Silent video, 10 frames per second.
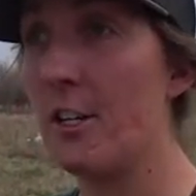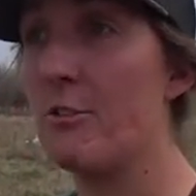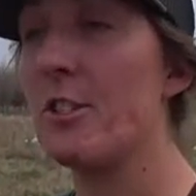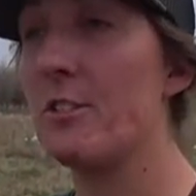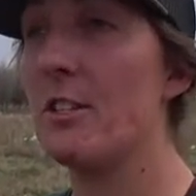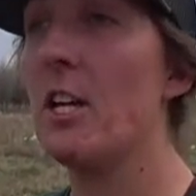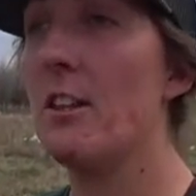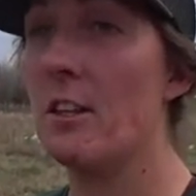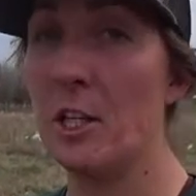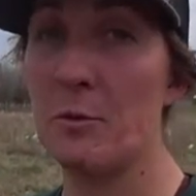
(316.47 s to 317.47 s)
you know, just
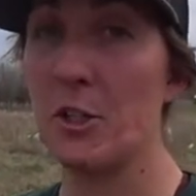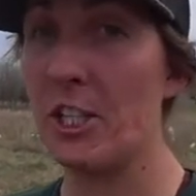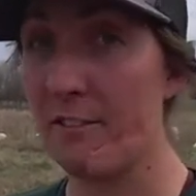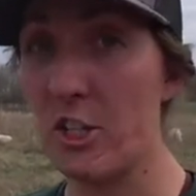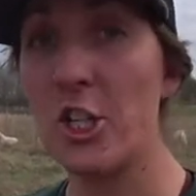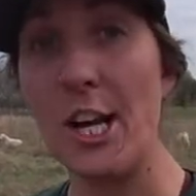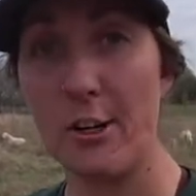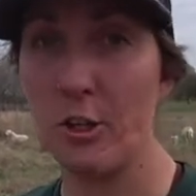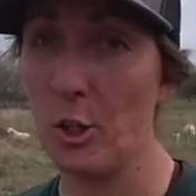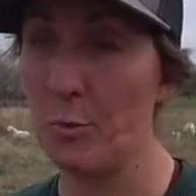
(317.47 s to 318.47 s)
the lambs are going to have to
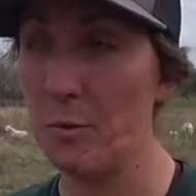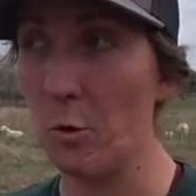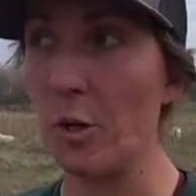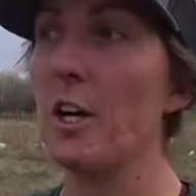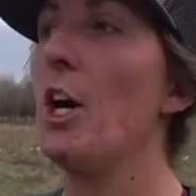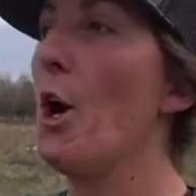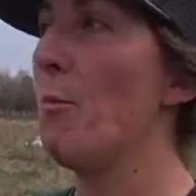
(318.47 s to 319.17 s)
share a little bit more.